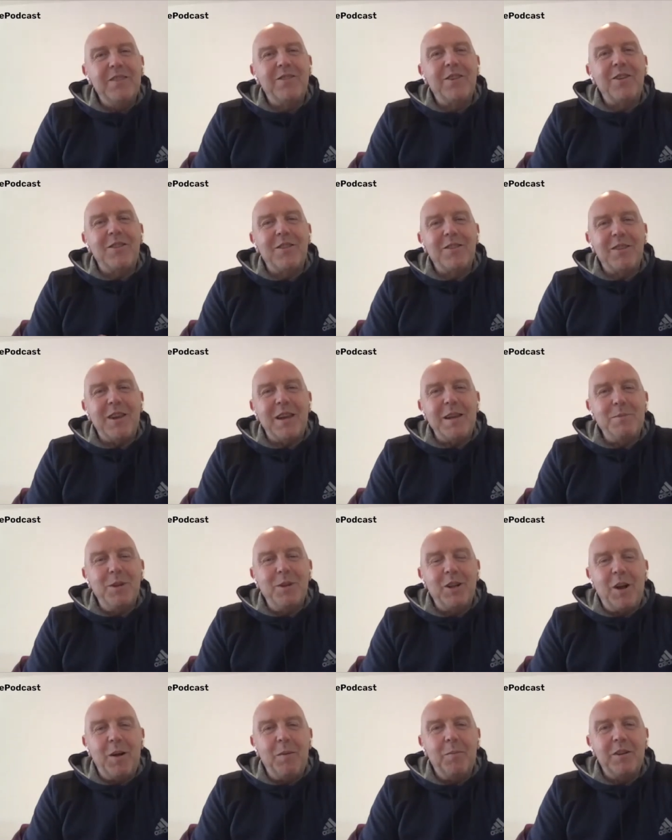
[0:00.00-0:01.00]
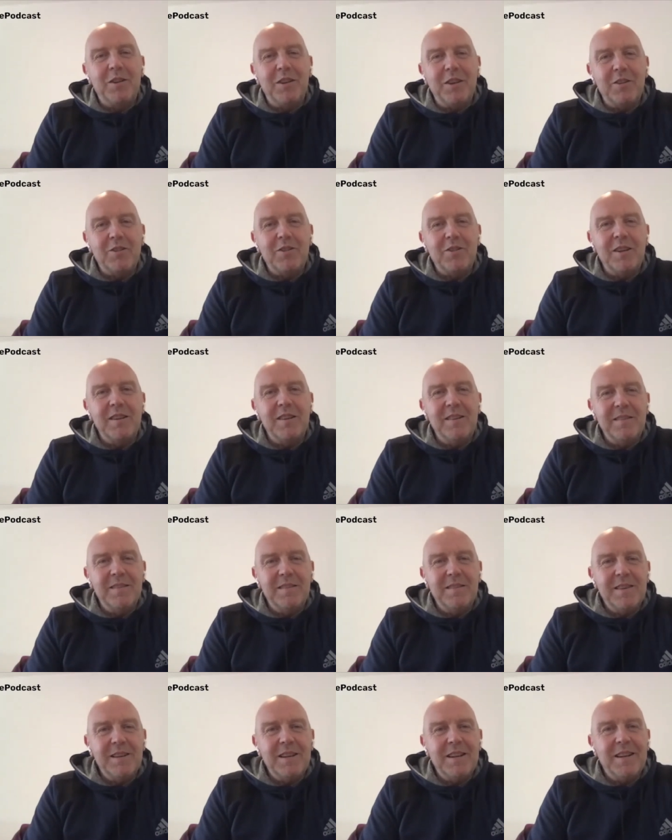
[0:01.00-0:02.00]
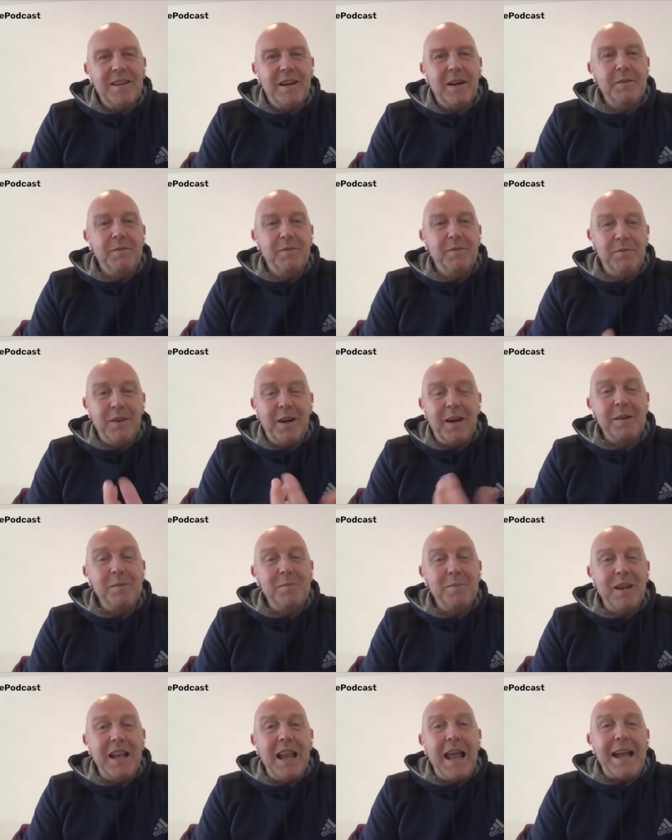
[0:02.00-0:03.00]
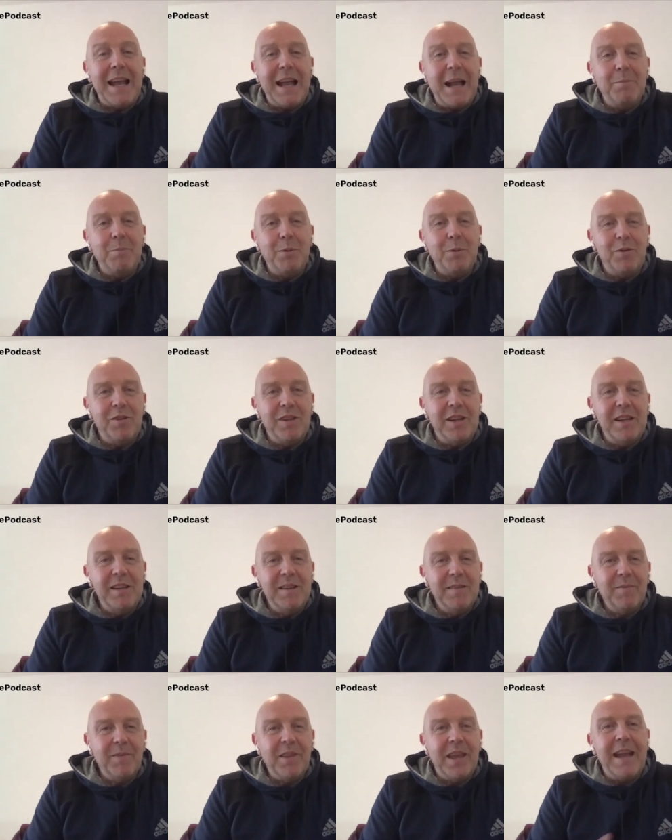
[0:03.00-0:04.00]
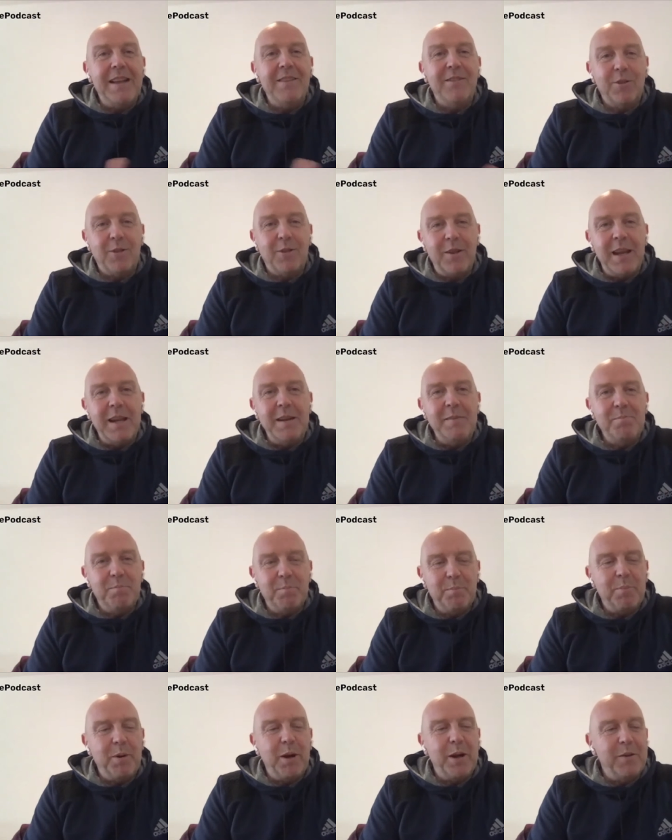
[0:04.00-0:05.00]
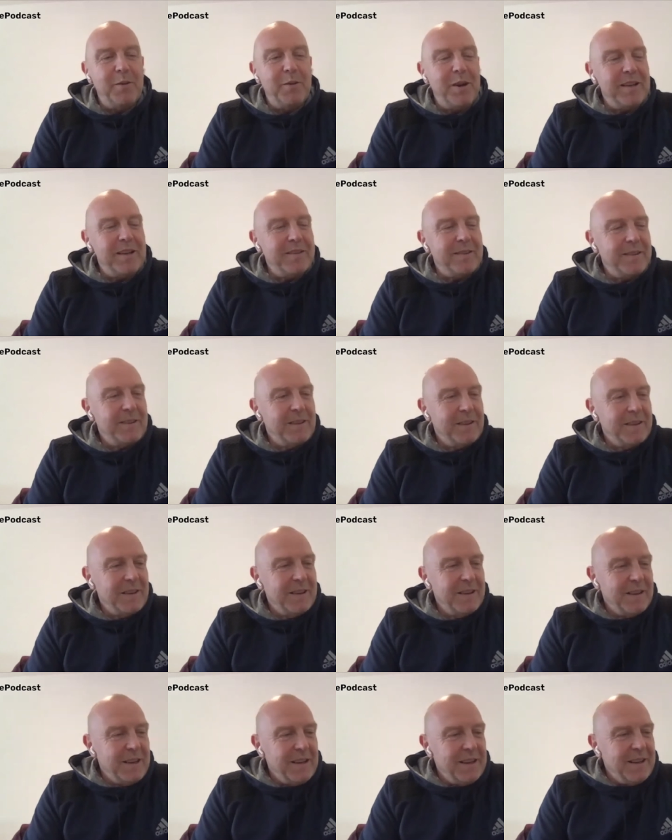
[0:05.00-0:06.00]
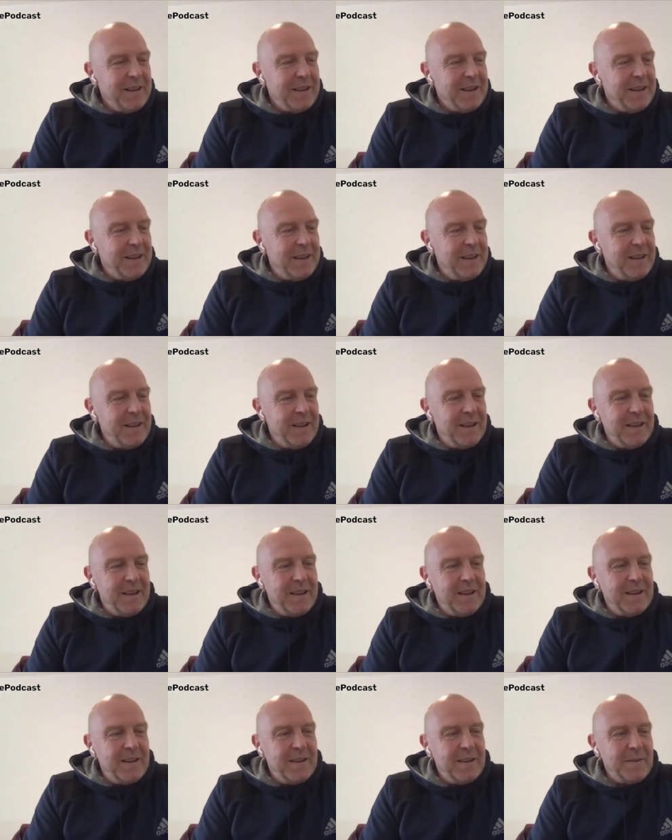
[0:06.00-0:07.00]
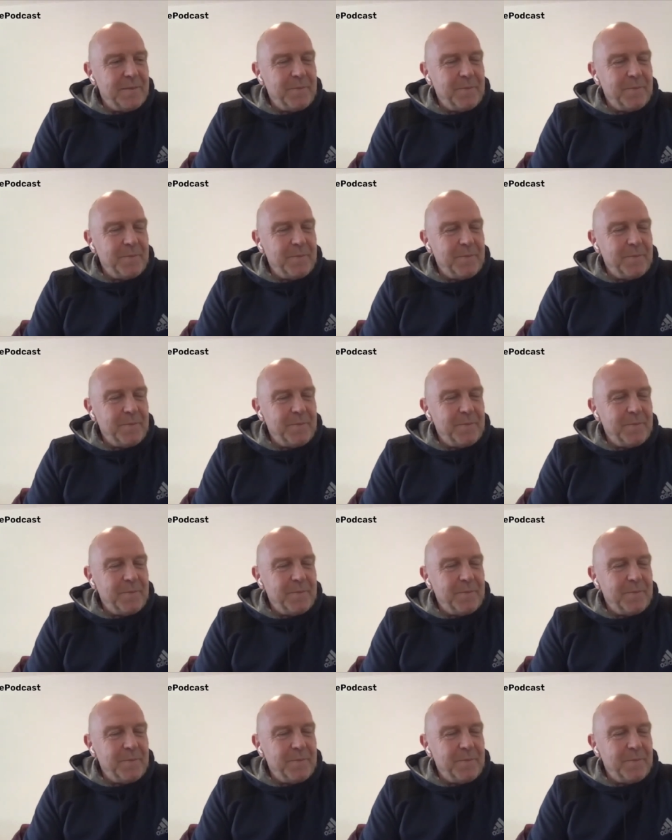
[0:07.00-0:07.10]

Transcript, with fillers: it's a disabled competition. I, I'm a leg amputee, hence the name Pirate. And uh,